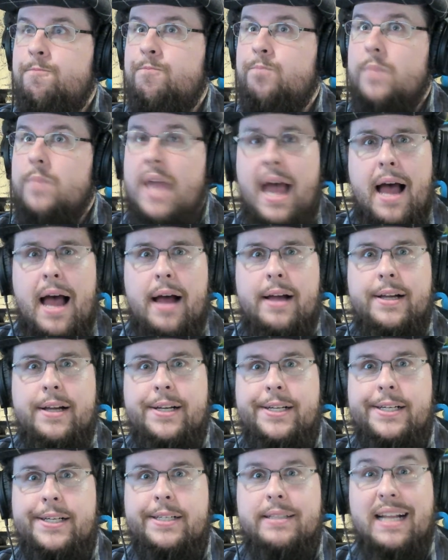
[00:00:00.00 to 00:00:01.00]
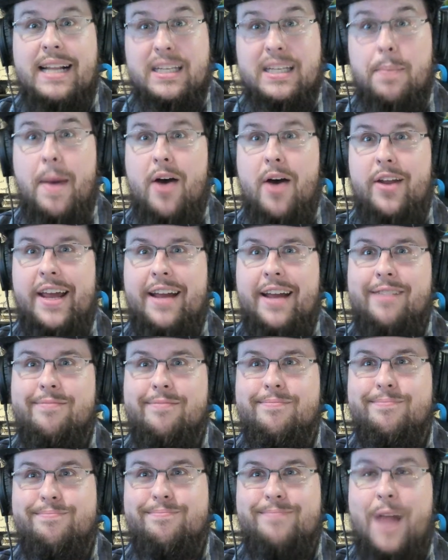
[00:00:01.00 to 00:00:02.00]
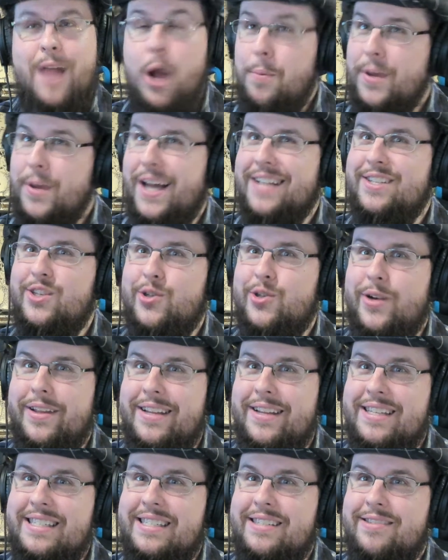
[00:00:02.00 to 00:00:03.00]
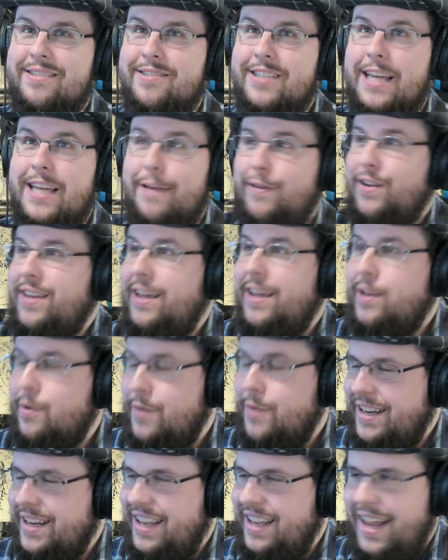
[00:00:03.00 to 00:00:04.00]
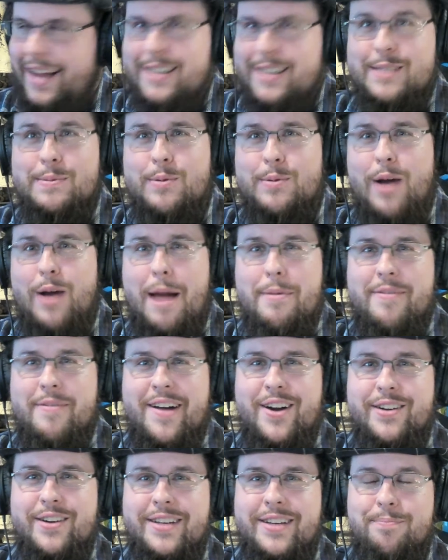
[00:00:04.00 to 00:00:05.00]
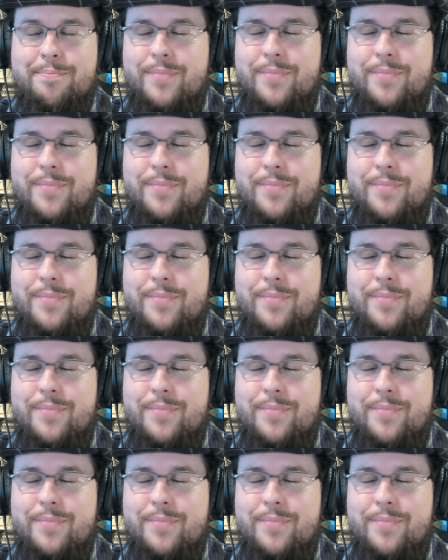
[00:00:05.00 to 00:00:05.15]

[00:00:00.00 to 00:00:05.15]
Yeah, that's about it. I hope you guys enjoyed this. If you did, don't forget to like and subscribe if I earned it.